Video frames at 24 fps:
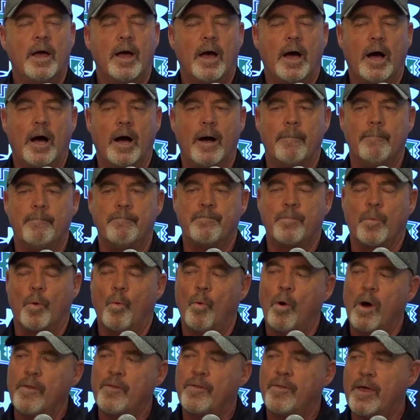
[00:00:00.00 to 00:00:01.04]
Um, the
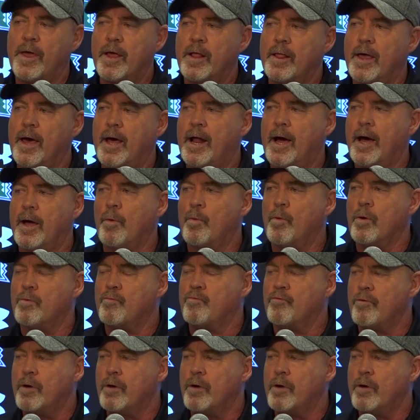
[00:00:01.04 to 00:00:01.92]
one thing that I would